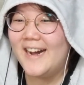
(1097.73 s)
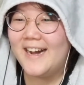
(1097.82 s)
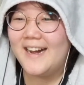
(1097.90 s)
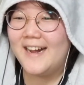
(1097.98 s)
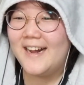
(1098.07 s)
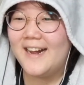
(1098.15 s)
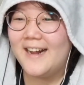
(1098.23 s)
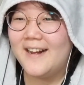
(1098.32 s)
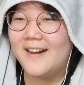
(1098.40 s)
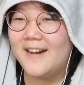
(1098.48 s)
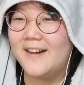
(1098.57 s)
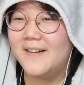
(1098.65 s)

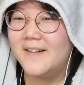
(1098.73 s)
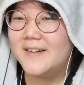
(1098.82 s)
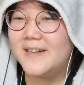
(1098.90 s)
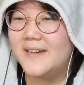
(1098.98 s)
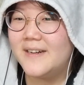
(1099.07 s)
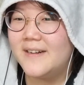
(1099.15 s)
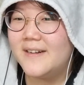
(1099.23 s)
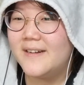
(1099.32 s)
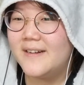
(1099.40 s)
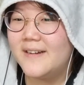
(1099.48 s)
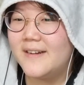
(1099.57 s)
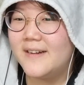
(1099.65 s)

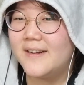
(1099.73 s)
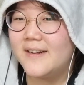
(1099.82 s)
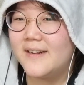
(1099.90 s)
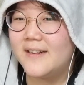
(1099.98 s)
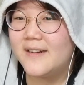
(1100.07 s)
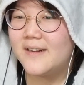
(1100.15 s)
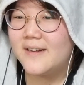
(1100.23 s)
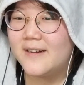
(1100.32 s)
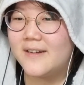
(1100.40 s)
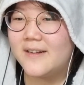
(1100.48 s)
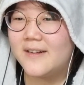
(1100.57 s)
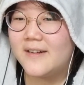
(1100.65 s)

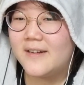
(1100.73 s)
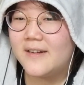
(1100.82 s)
(no one is talking)